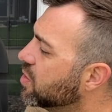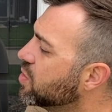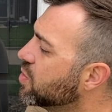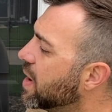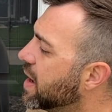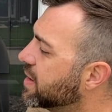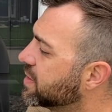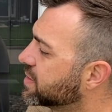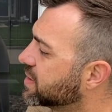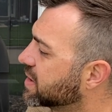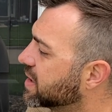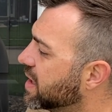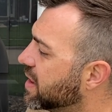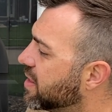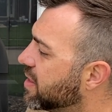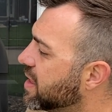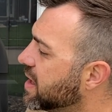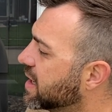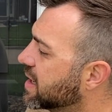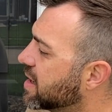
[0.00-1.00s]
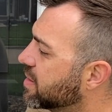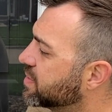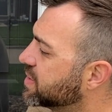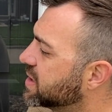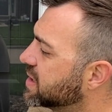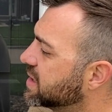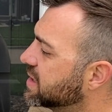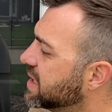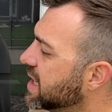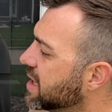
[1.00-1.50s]
Who else could think up
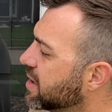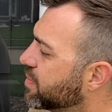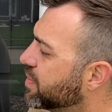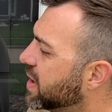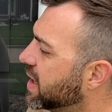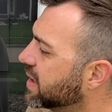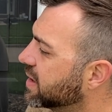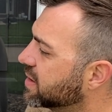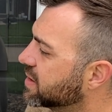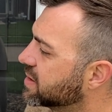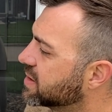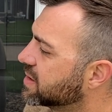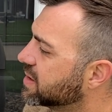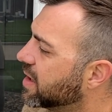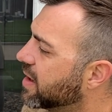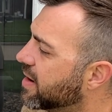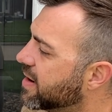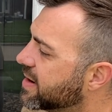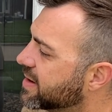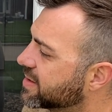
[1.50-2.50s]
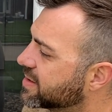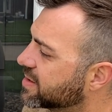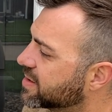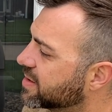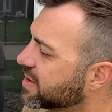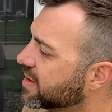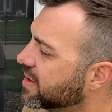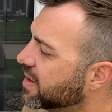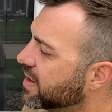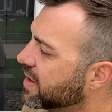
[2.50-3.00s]
stink bugs, sloths,